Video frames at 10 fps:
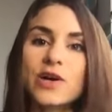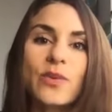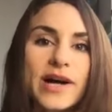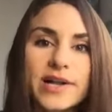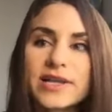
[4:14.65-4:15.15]

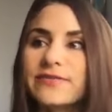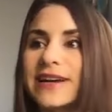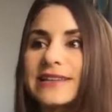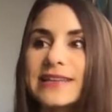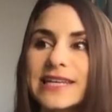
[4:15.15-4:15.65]
well, if I
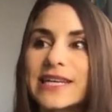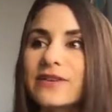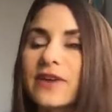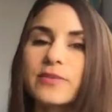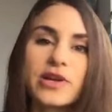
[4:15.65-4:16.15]
leave,
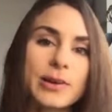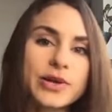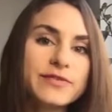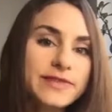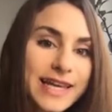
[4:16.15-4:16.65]
I'm going to look
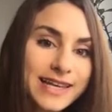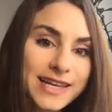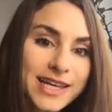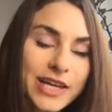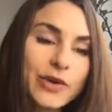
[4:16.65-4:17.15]
flaky,